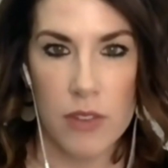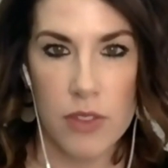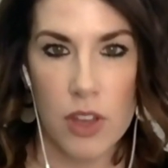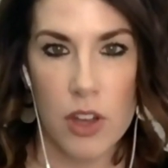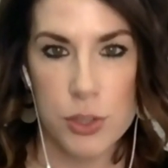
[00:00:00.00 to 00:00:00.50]

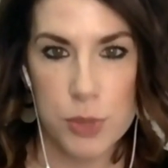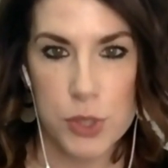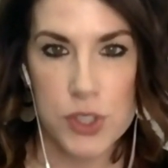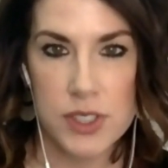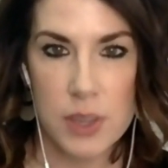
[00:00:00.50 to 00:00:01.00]
the
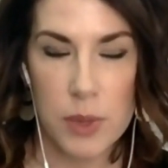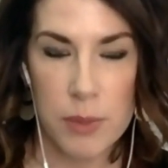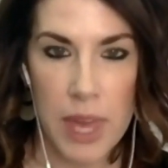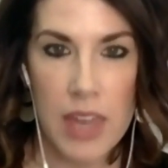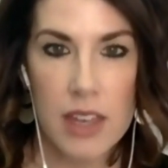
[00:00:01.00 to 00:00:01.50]
contributions that we
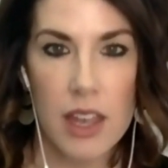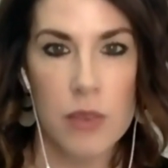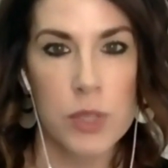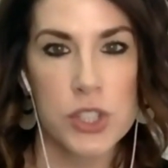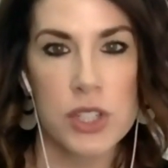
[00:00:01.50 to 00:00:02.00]
make, and
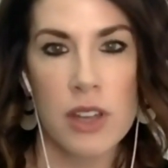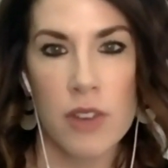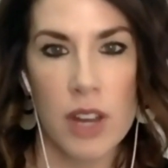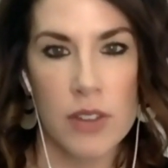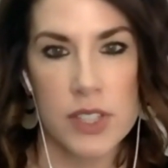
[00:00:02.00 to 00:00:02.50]
we should never
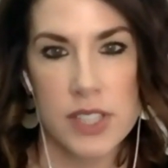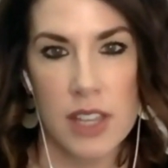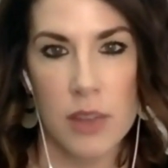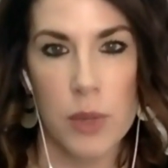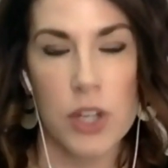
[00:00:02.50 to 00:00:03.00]
ever say
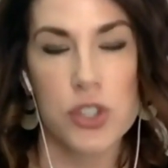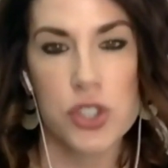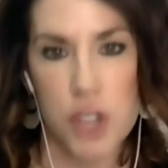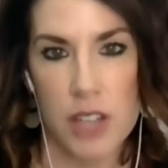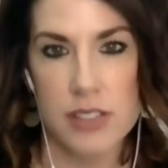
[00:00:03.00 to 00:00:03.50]
that we are
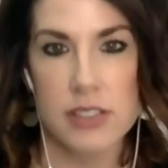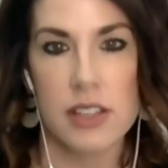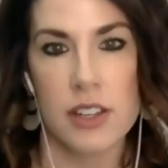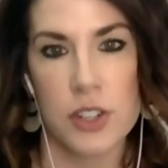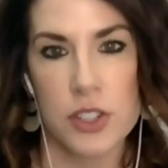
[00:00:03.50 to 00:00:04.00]
just
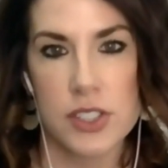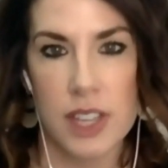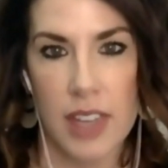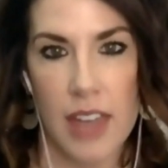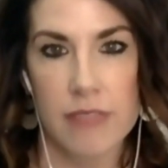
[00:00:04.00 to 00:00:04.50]
a nurse
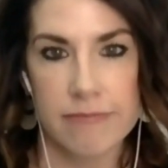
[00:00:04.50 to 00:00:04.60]
again.